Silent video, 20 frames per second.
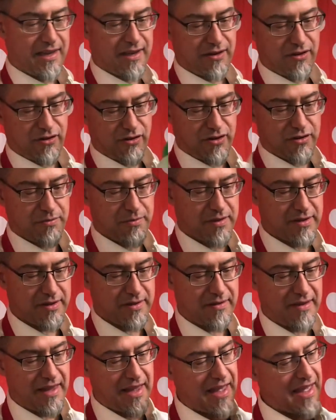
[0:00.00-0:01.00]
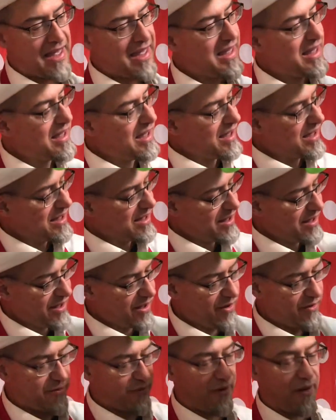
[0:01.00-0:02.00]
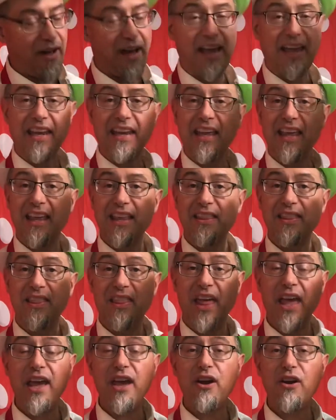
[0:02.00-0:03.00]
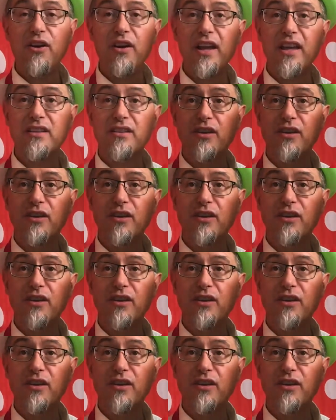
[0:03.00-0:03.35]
Christmas. All right, there is a